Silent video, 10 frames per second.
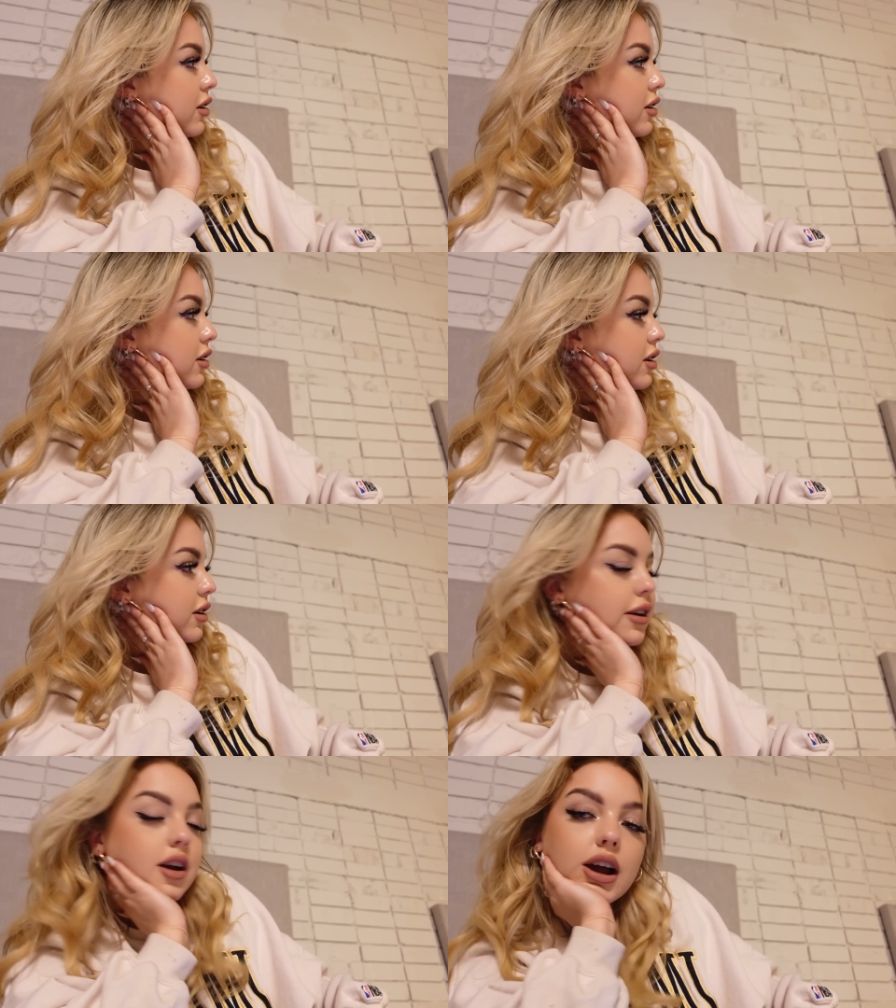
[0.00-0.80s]
No, that's
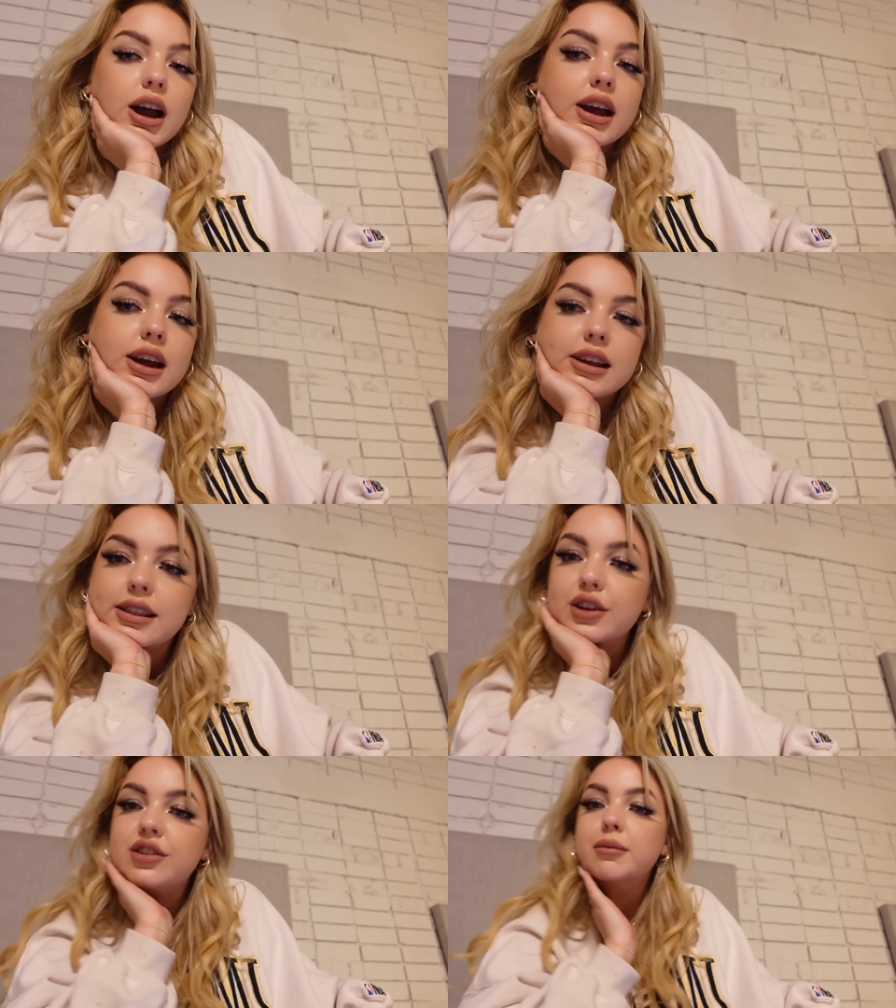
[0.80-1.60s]
fine. I
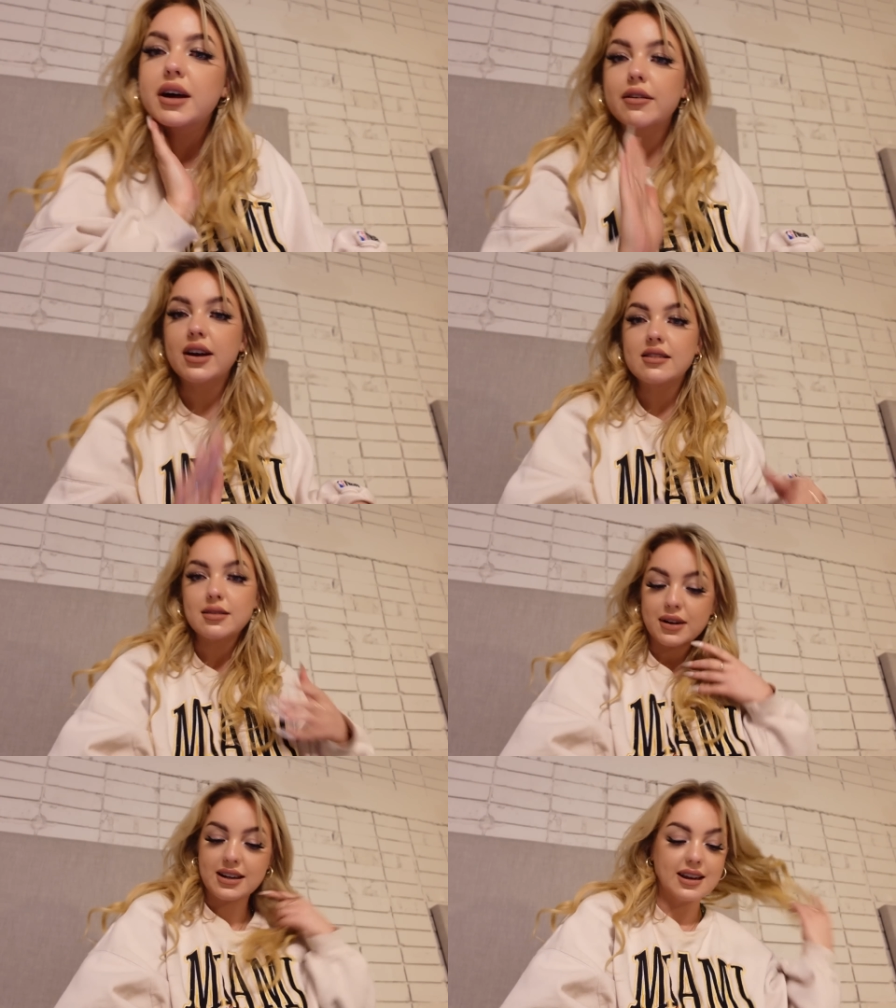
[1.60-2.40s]
think she might have had
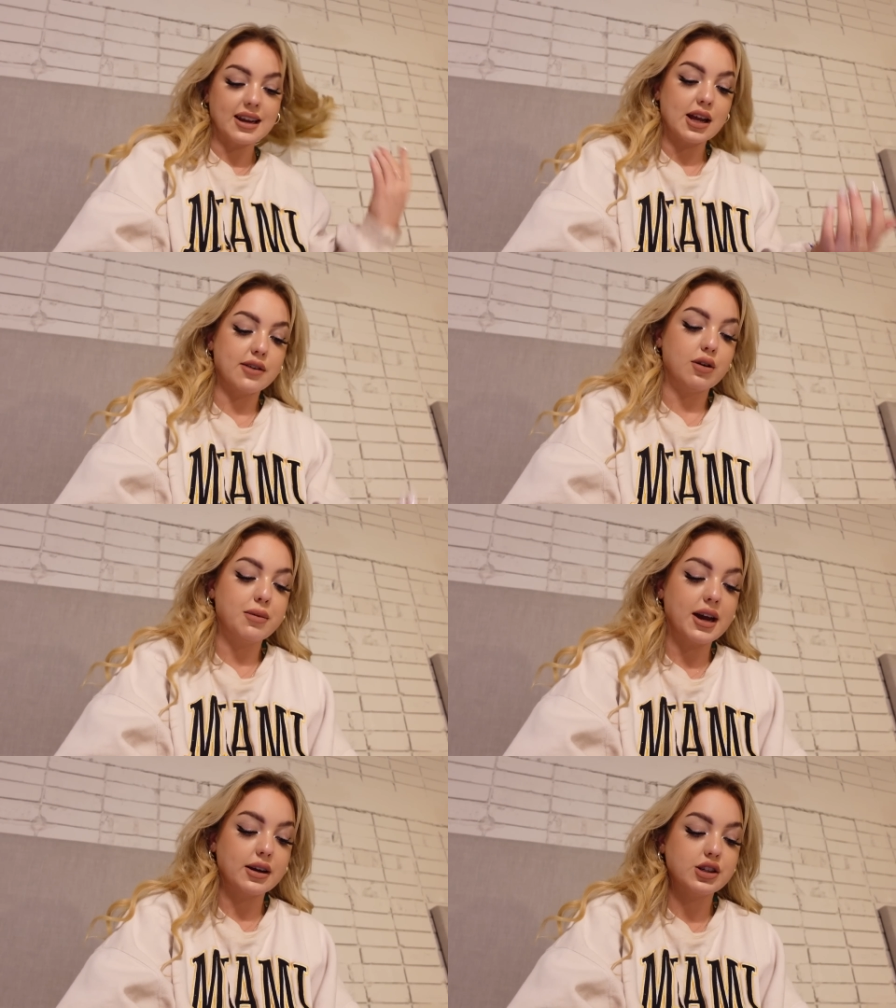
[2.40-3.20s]
some money taken out of her
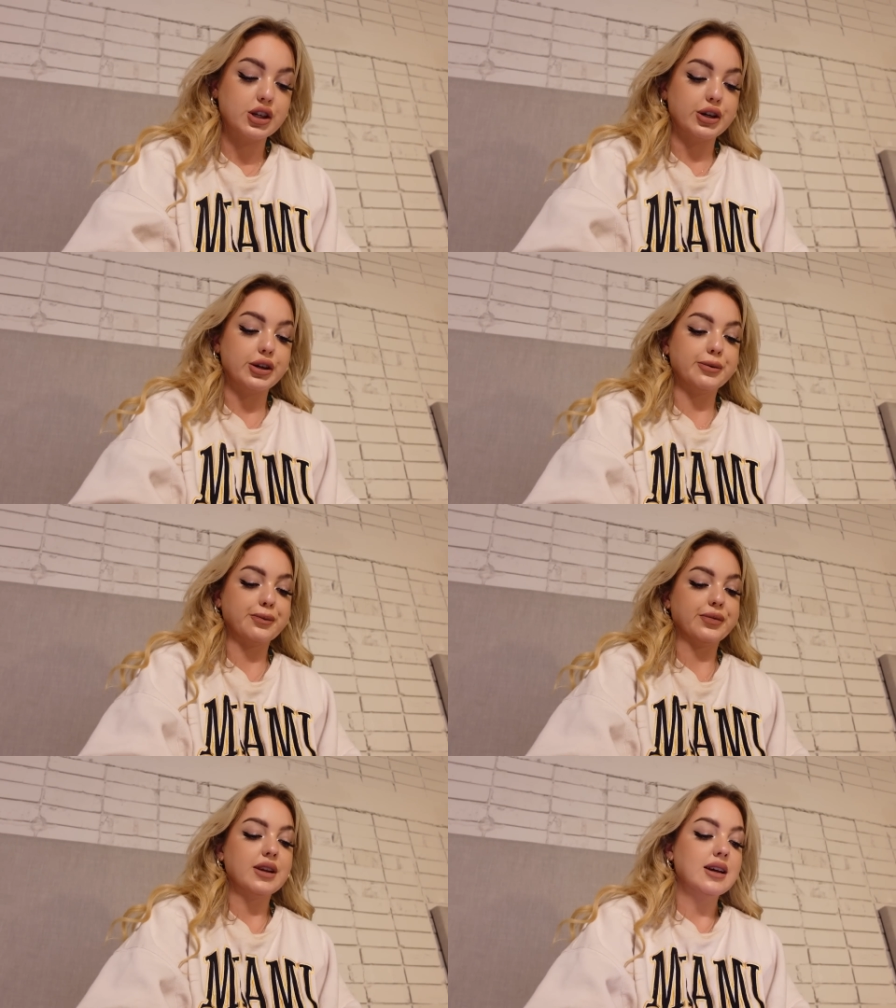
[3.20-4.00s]
bag too,
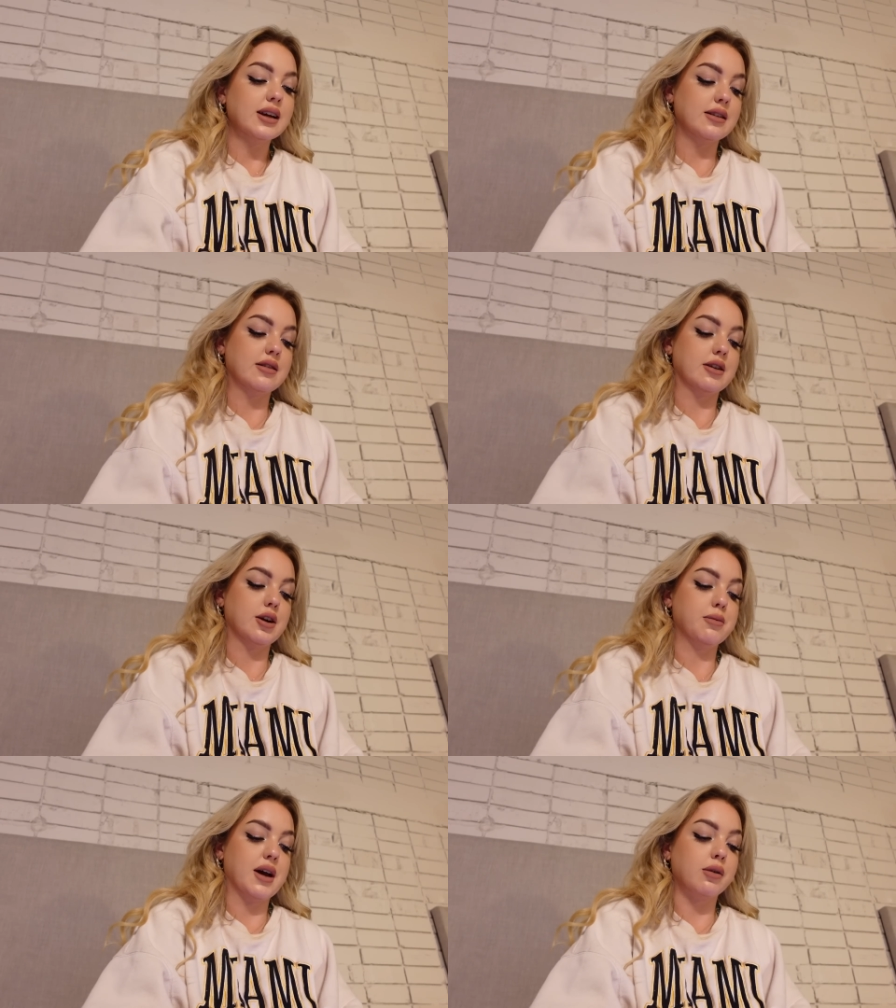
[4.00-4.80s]
considering
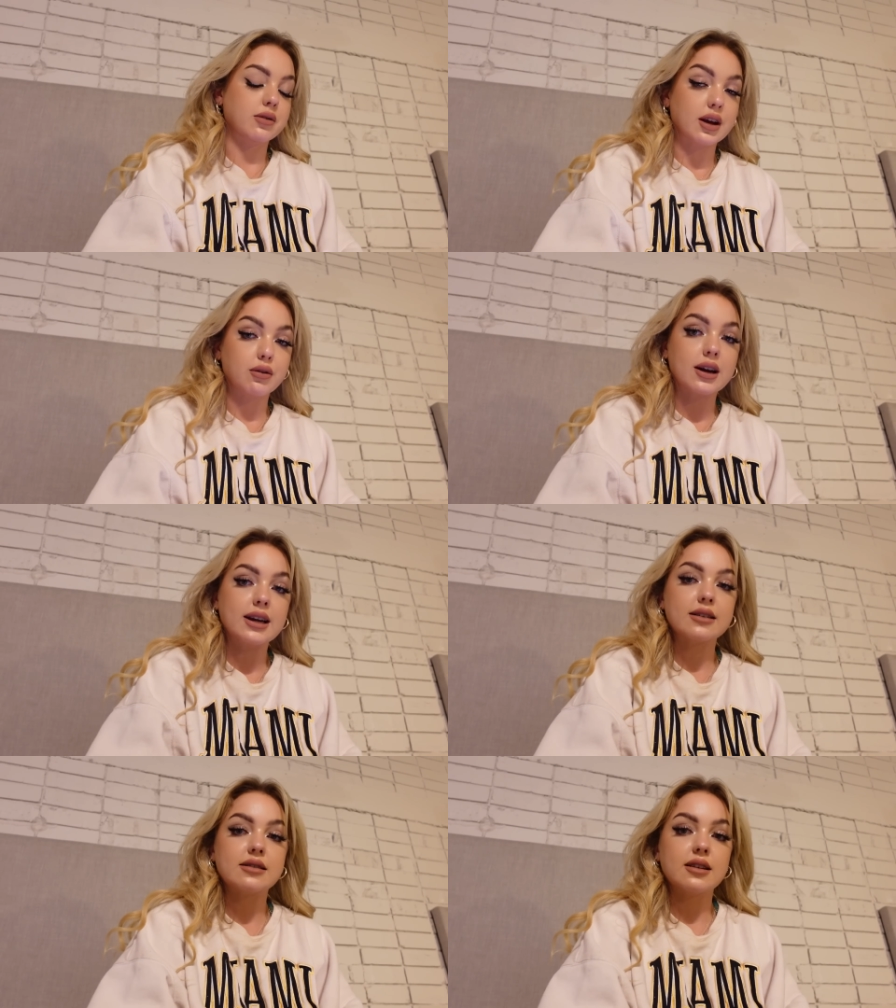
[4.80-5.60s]
her bag was like right
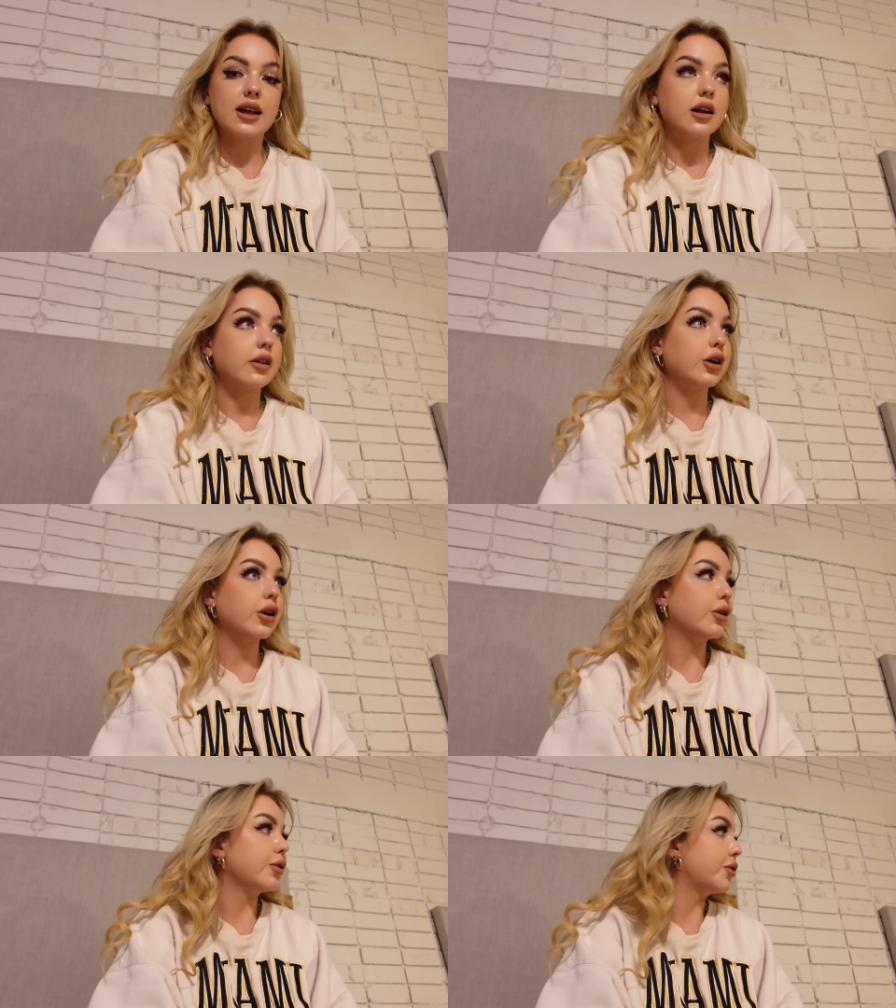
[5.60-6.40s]
next to that other
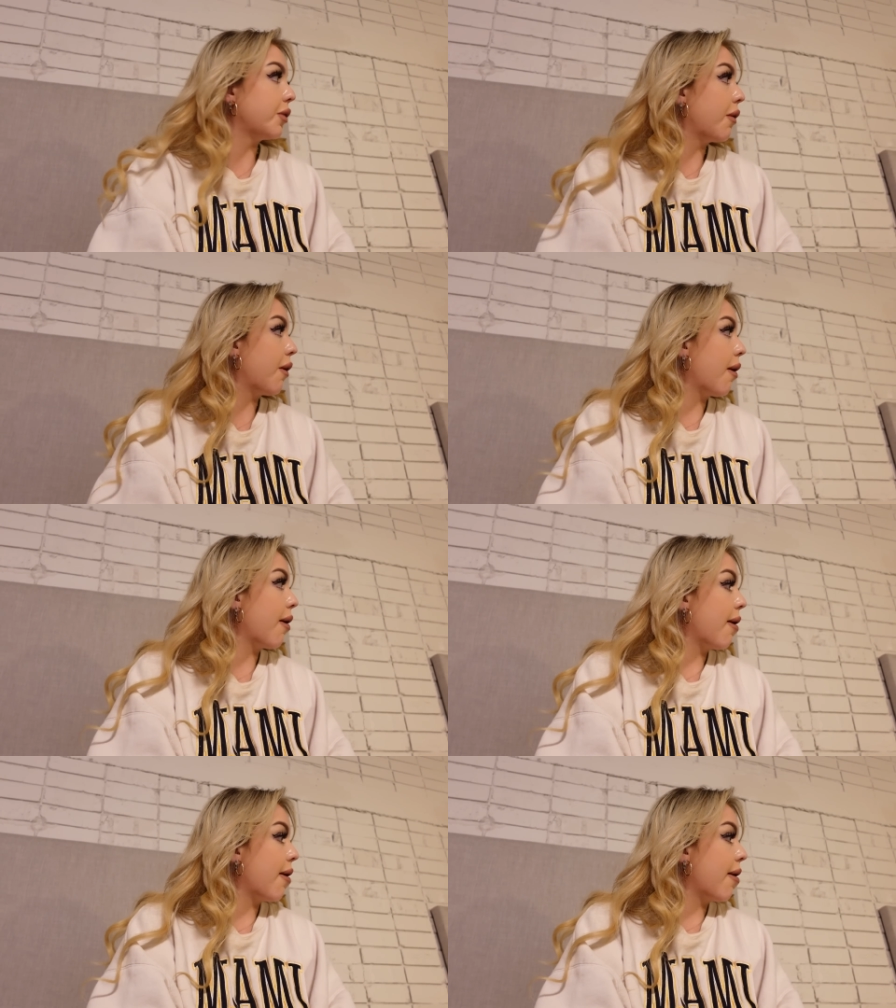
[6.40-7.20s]
girl's. Just
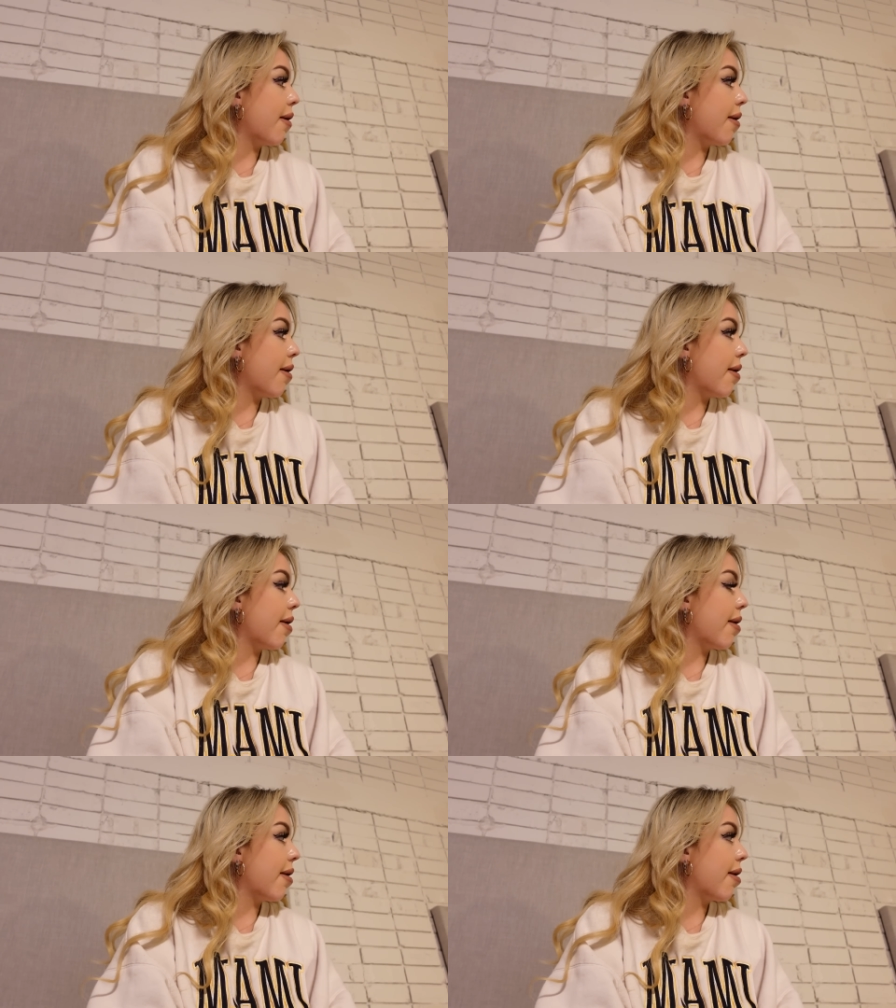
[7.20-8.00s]
because
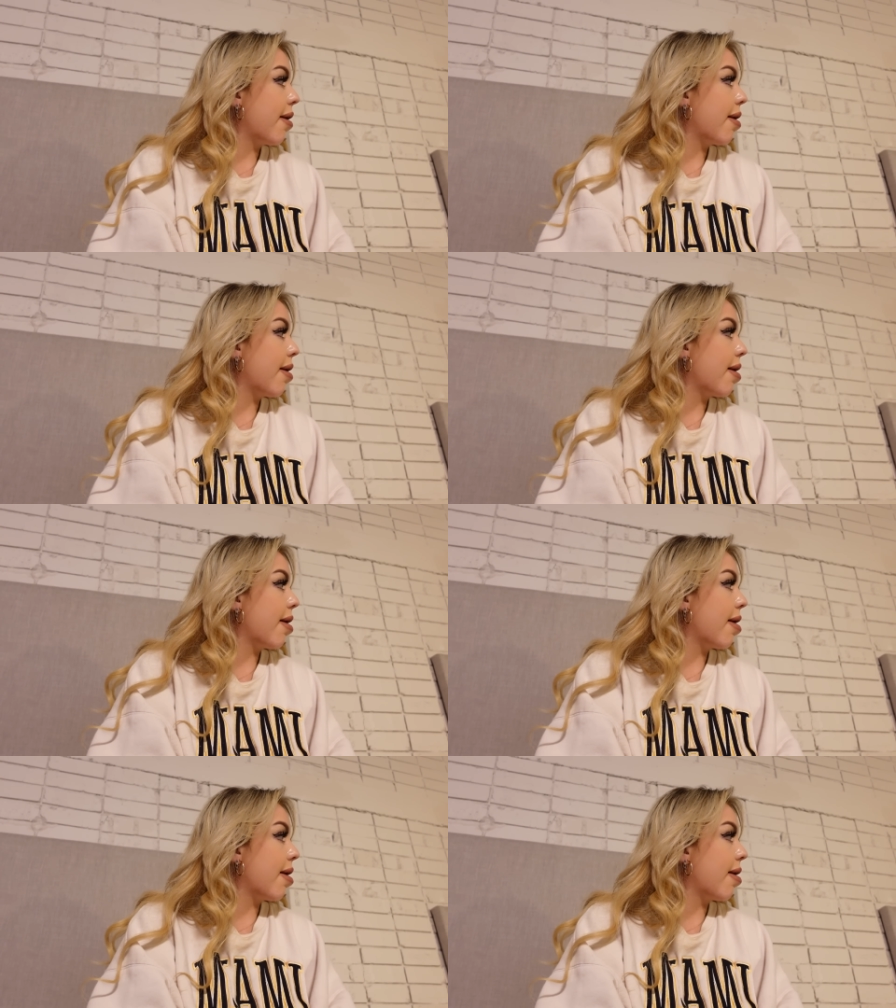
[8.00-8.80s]
you and
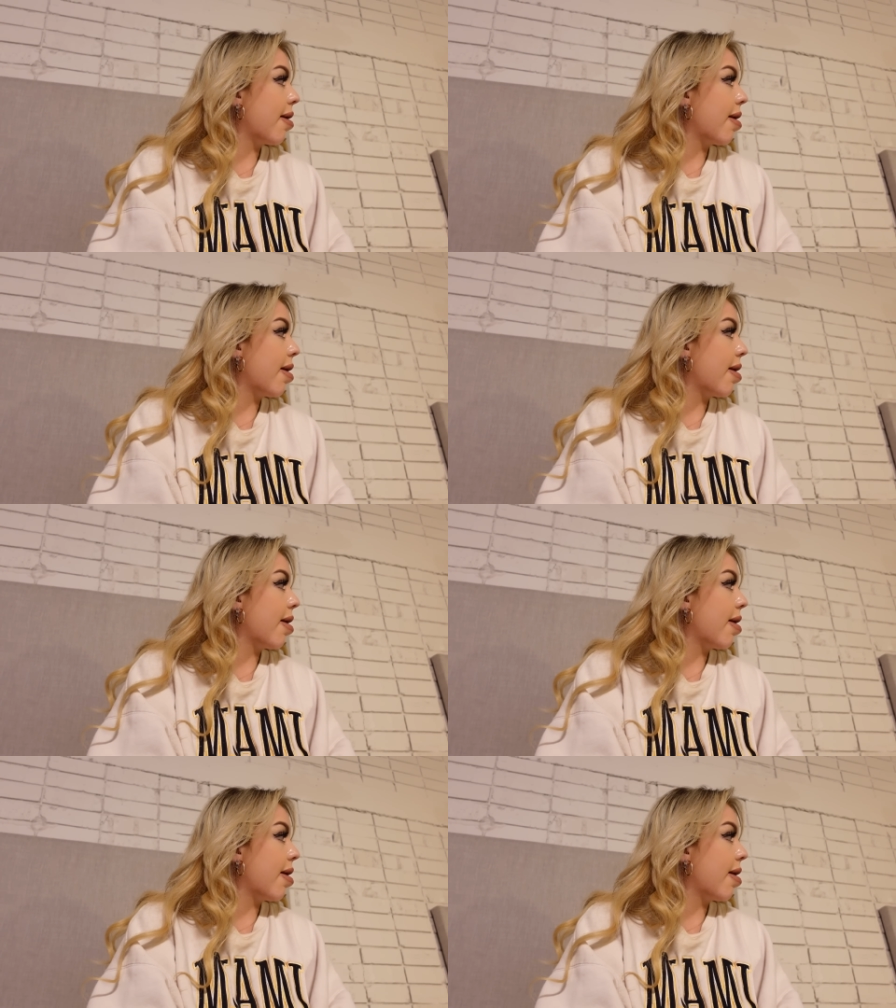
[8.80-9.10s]
I,